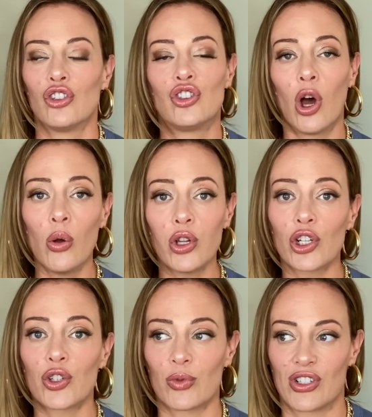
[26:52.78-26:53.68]
don't look
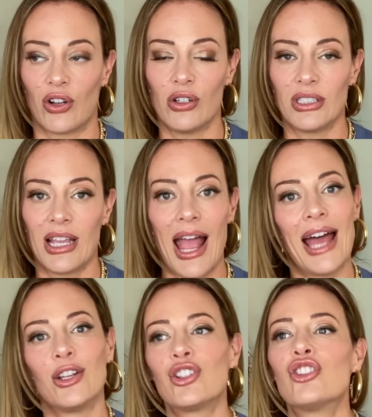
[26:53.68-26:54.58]
at the result
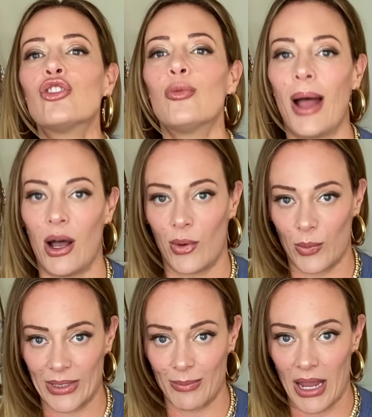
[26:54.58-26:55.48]
and assume how it
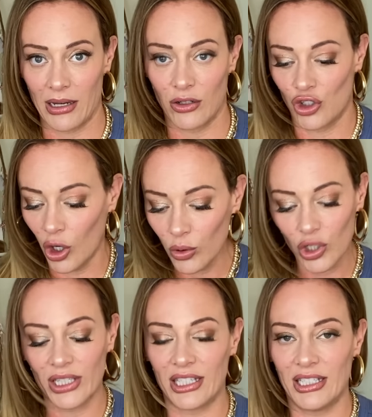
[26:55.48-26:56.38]
was made don't
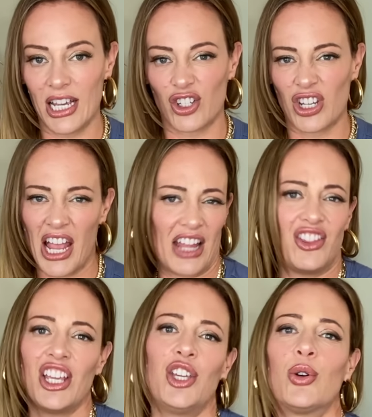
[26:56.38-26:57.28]
look at the dish and
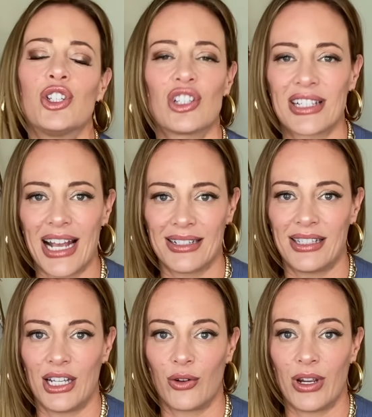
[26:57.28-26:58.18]
think you can just guess
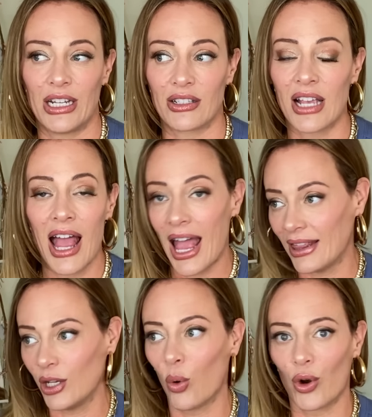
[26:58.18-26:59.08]
the ingredients
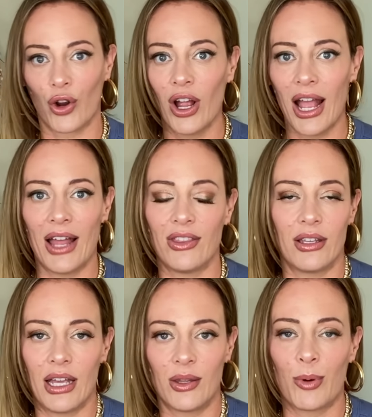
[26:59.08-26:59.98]
and the order and the and the